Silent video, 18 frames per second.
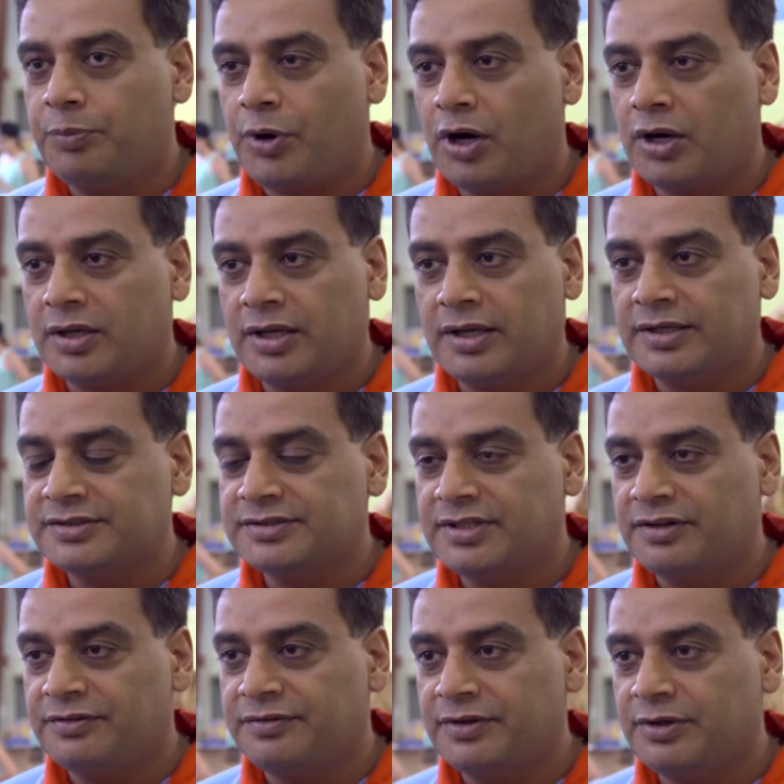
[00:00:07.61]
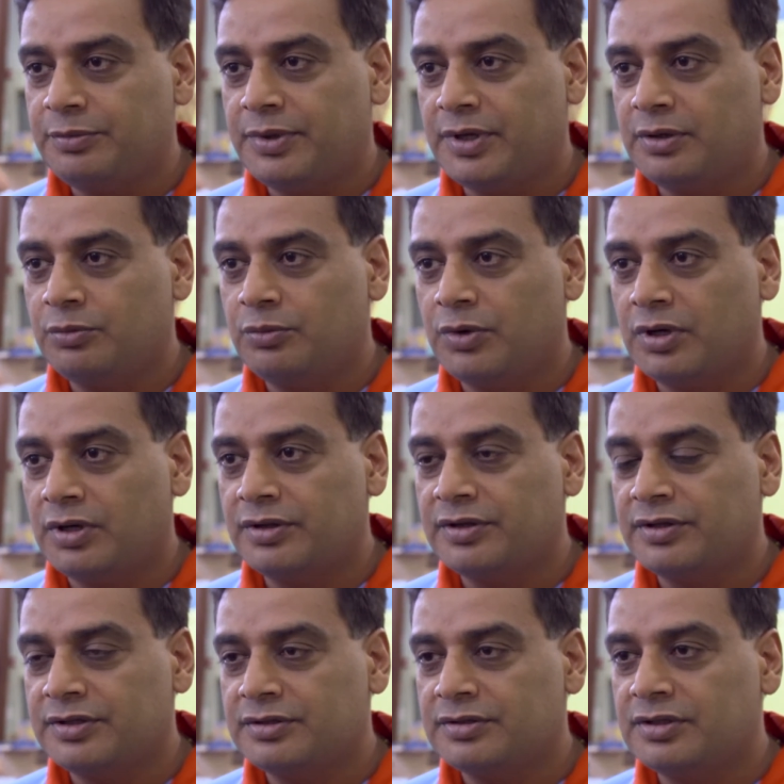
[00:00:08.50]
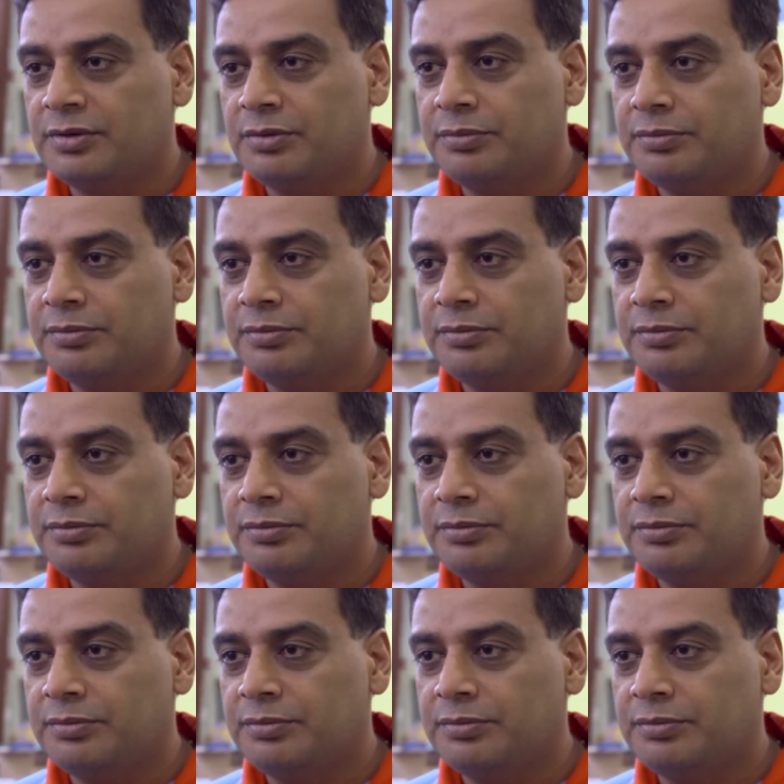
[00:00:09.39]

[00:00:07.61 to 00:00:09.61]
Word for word: Parking has definitely been one of the, the